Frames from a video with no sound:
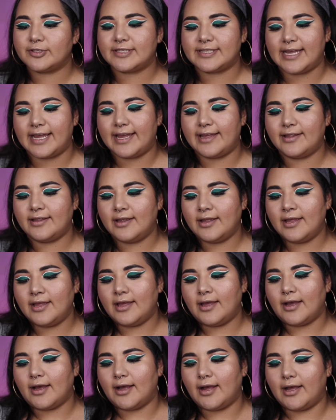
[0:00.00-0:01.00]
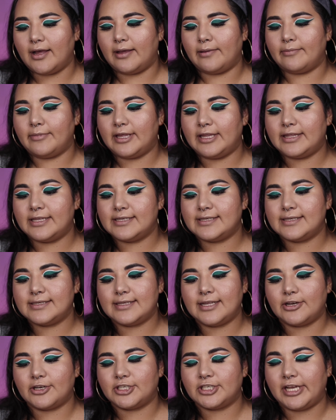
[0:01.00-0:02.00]
set. This is
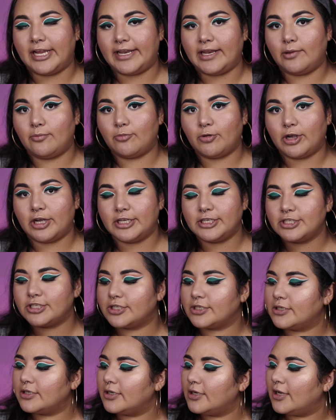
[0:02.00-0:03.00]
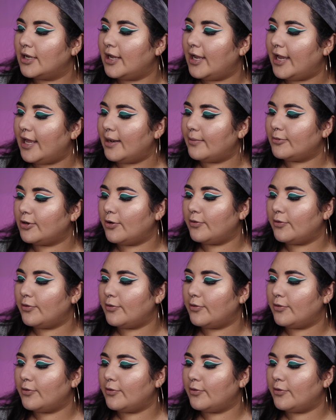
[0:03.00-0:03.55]
their shading brush. And I'm